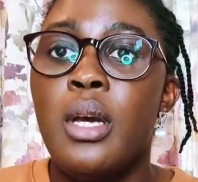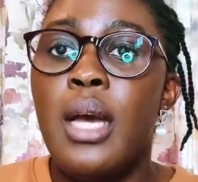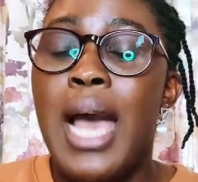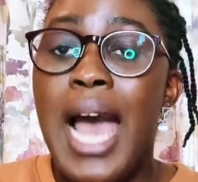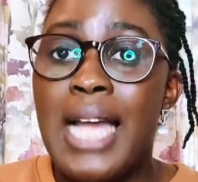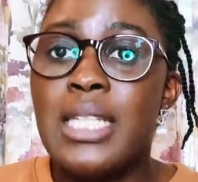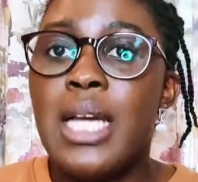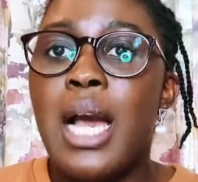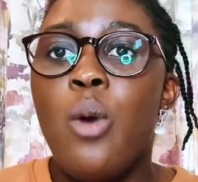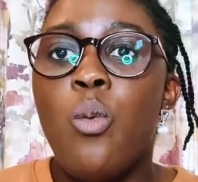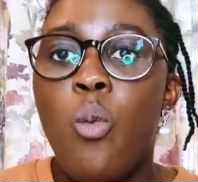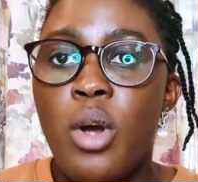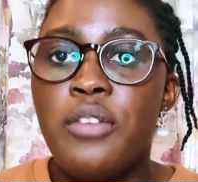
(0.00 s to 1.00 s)
and
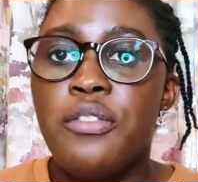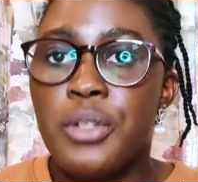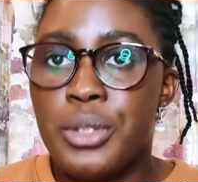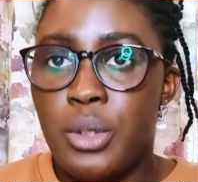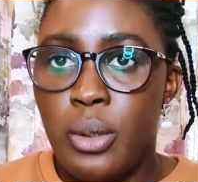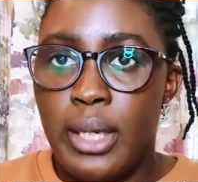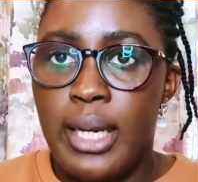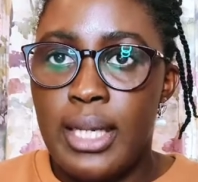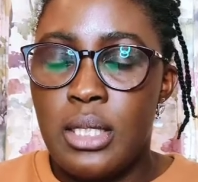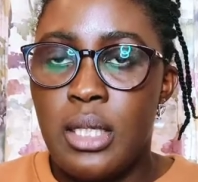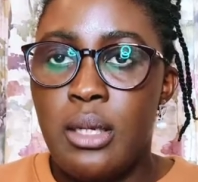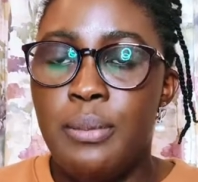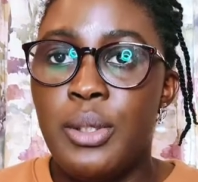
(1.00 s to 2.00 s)
one for Scotland,
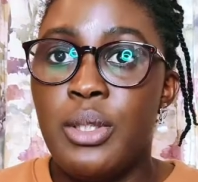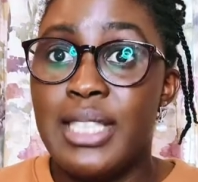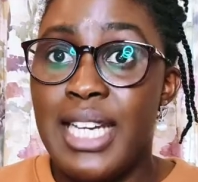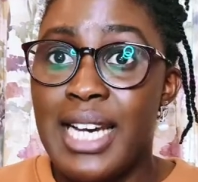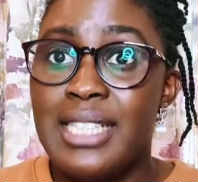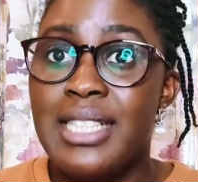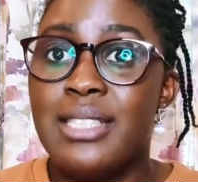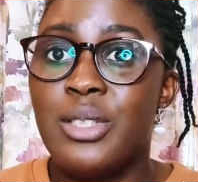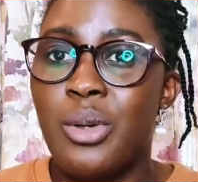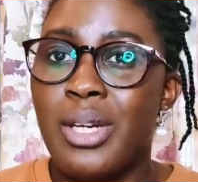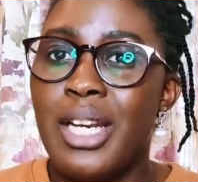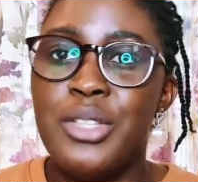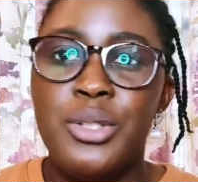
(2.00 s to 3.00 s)
because like I said,
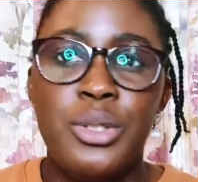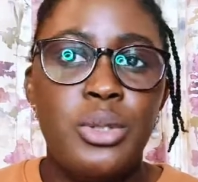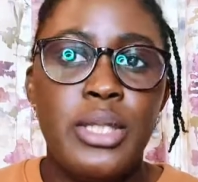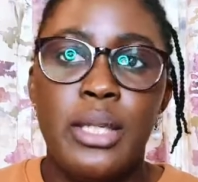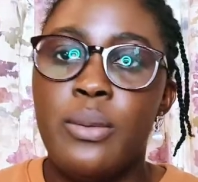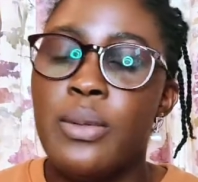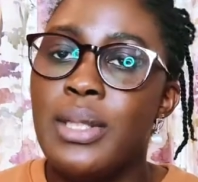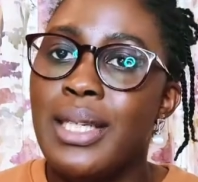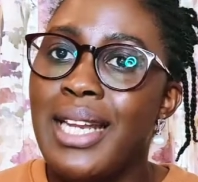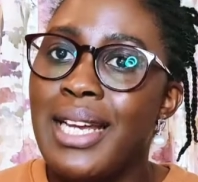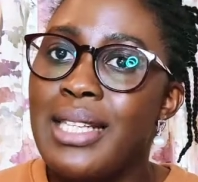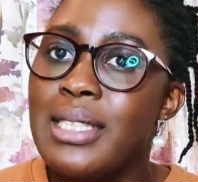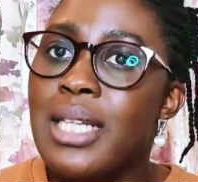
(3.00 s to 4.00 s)
Scotland used to do their own thing
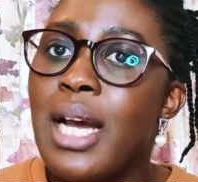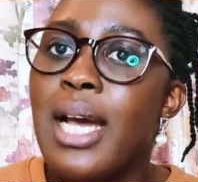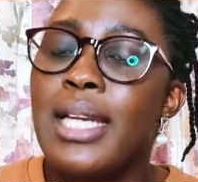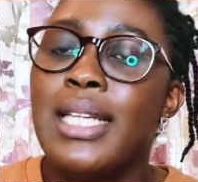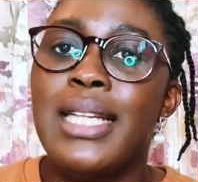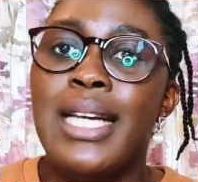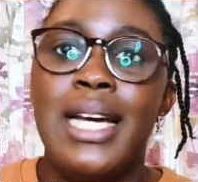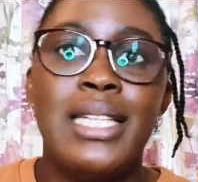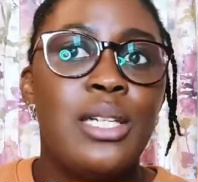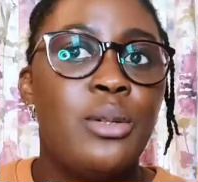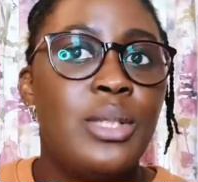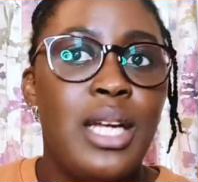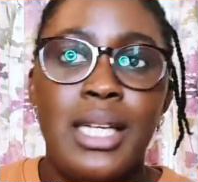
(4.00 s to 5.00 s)
entirely. They had their
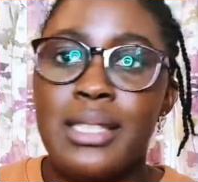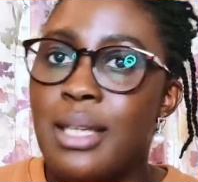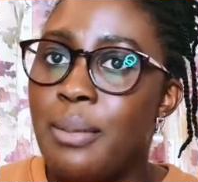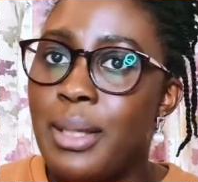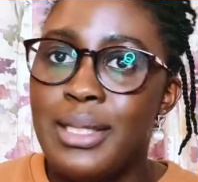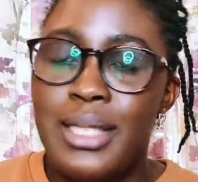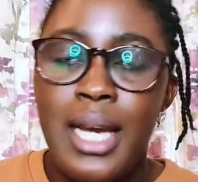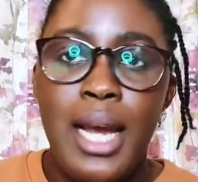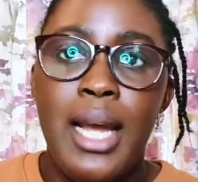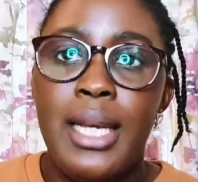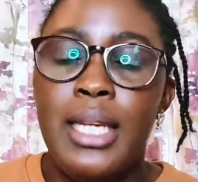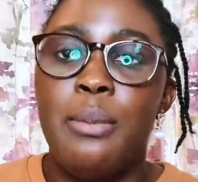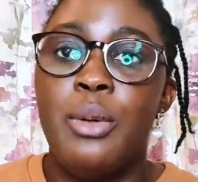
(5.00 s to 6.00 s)
own exam
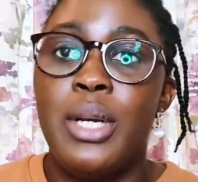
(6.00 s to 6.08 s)
entirely, but